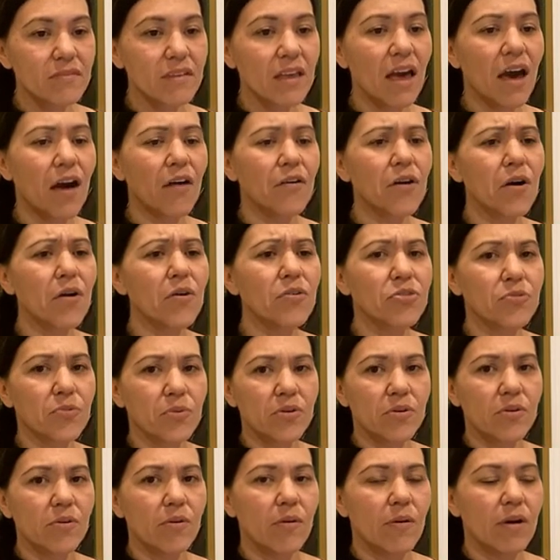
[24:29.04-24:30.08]
I'll go
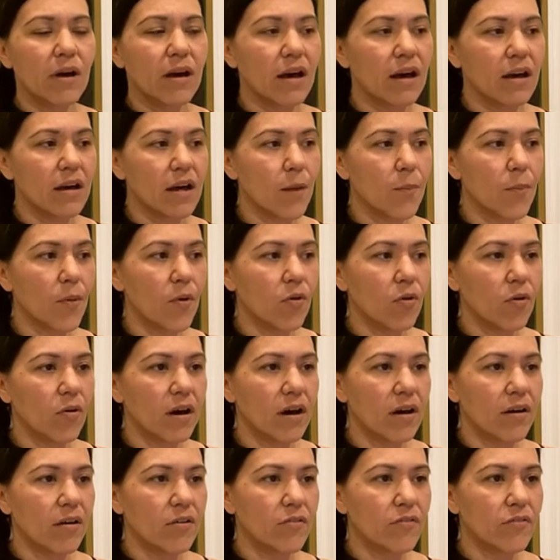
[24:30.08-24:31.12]
through a couple
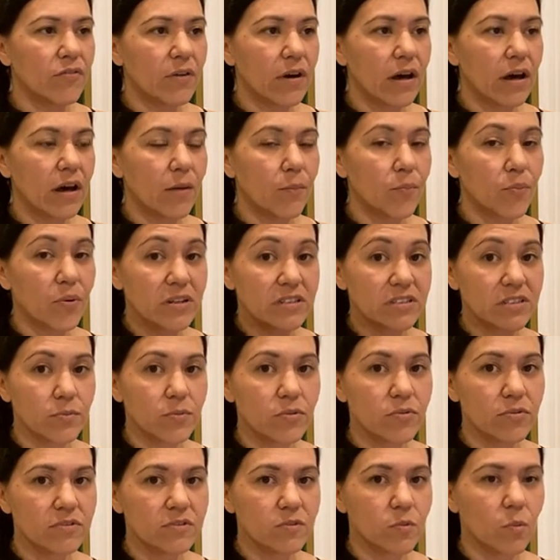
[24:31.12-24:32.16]
of uh,
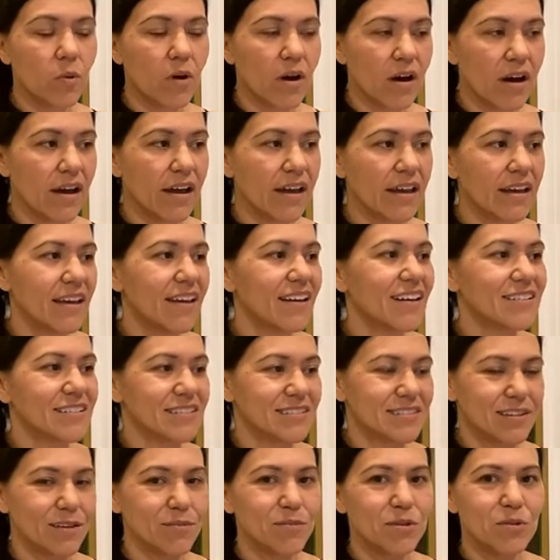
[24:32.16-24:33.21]
principles why.
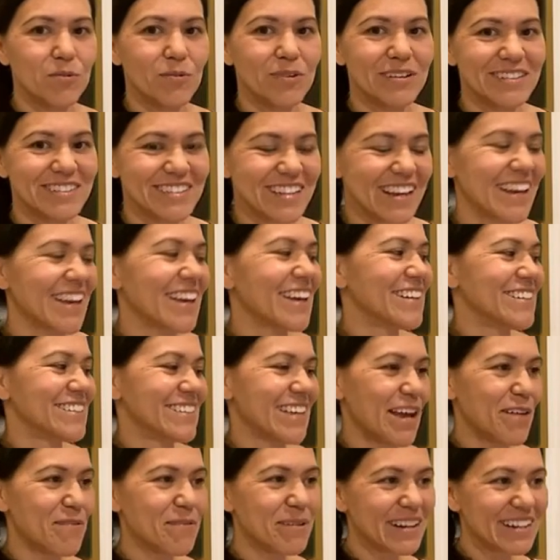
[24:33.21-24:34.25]
Just give me one second because
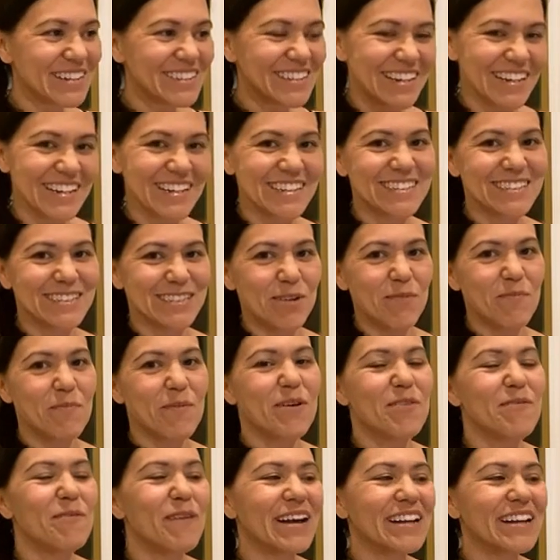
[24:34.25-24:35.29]
I'm going to take a sip of my